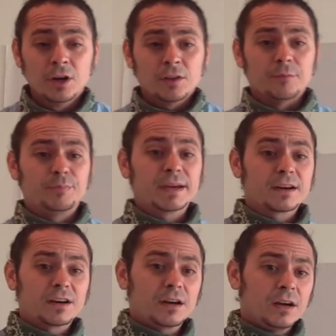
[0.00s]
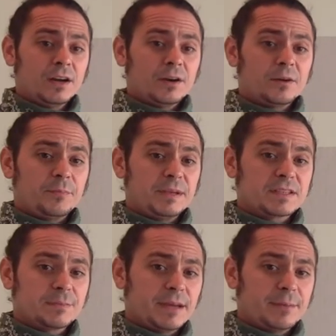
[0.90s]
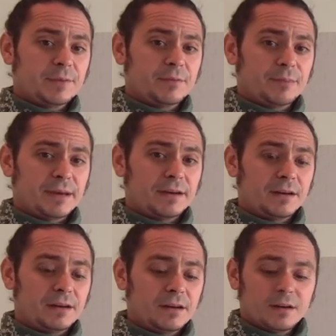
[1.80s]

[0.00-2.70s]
The bigger your piece of paper, the better,